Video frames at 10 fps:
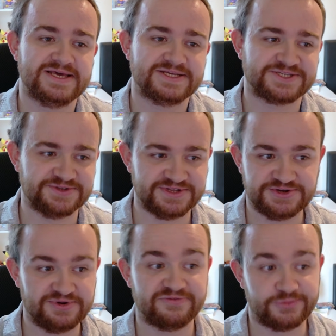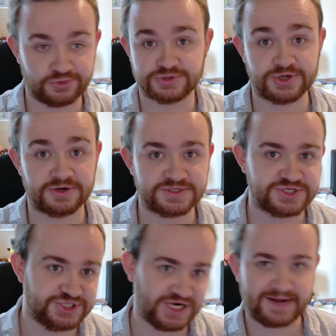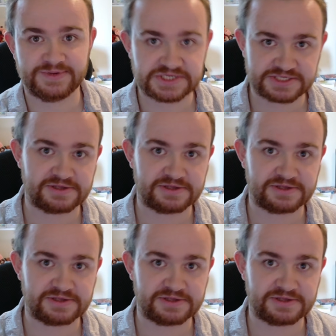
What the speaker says: So then you have more Don to jam into